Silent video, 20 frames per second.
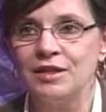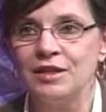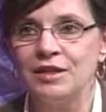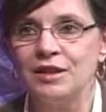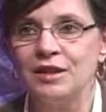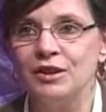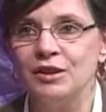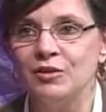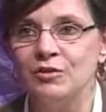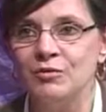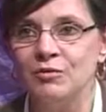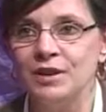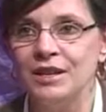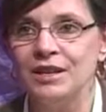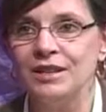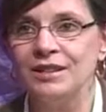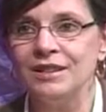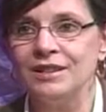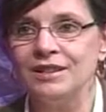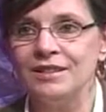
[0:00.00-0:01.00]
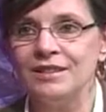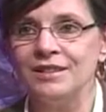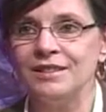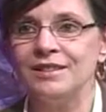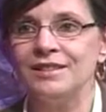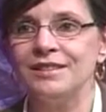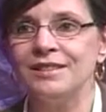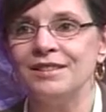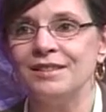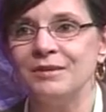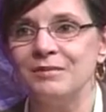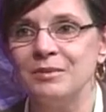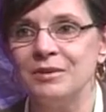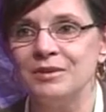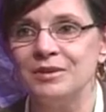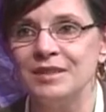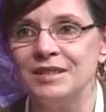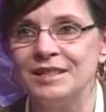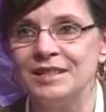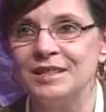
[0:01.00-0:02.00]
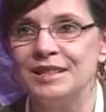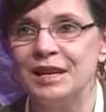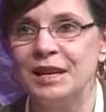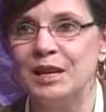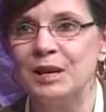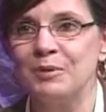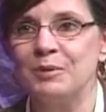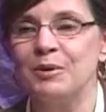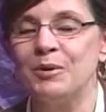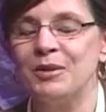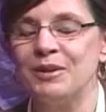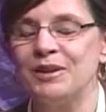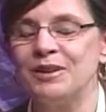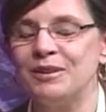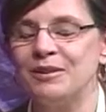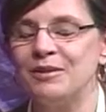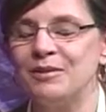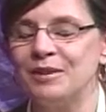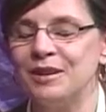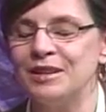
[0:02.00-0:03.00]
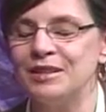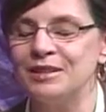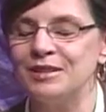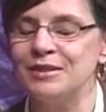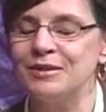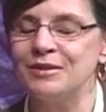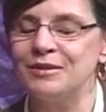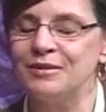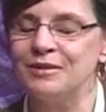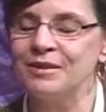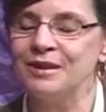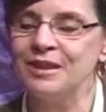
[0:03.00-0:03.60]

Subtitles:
the greenest, most sustainable thing you can do